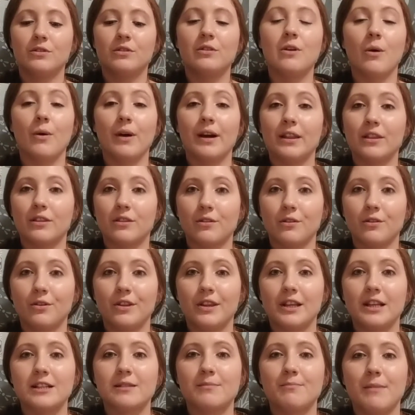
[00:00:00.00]
going
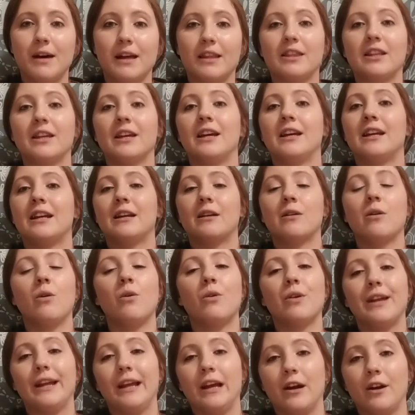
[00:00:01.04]
through this method and
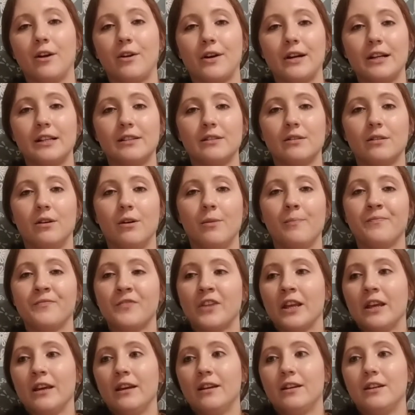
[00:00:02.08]
holding your crystal.
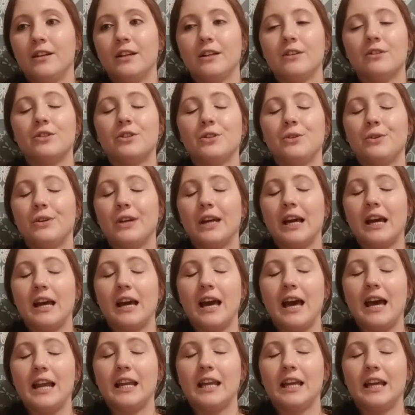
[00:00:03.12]
Do you
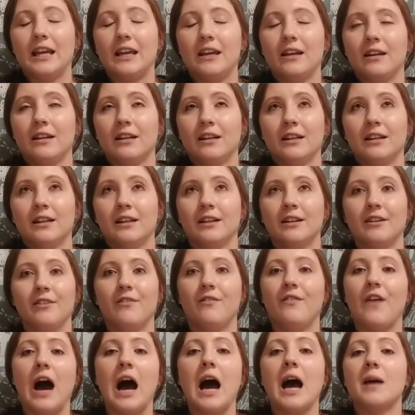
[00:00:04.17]
get any
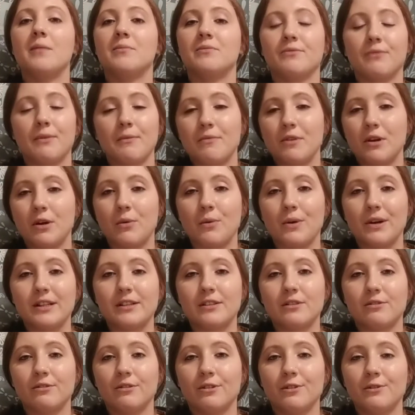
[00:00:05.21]
vibes from the
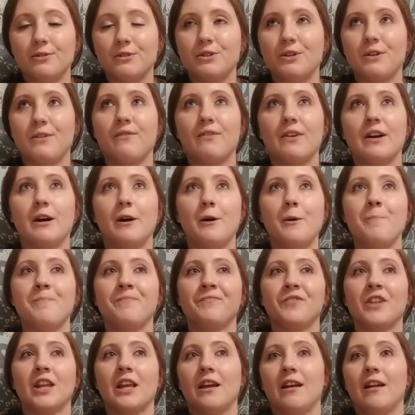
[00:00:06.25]
crystal? Do you feel
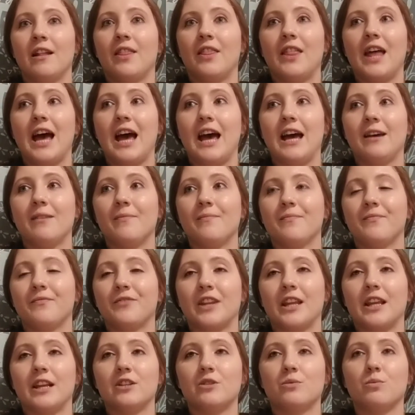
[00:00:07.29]
that
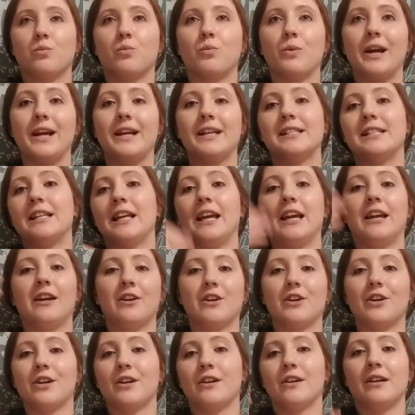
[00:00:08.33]
it's raising
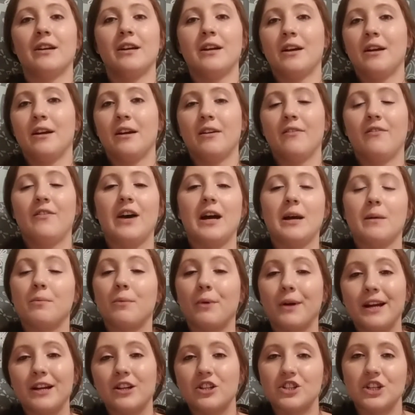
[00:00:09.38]
your
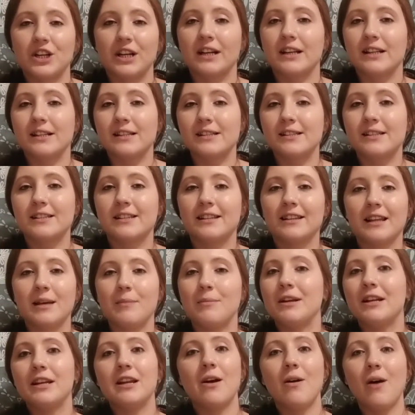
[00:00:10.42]
vibrations? Let
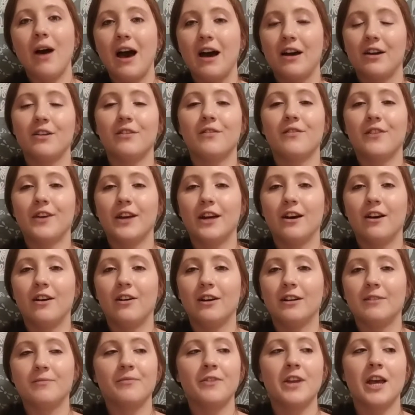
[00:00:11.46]
me know how you
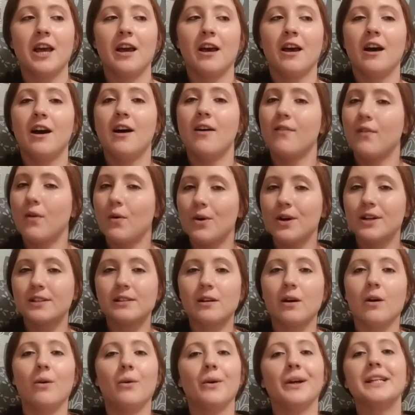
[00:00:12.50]
feel. And of
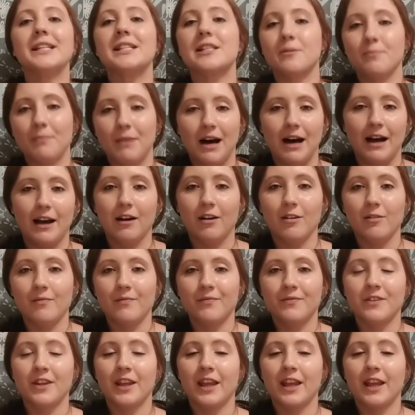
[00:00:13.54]
course, always smile.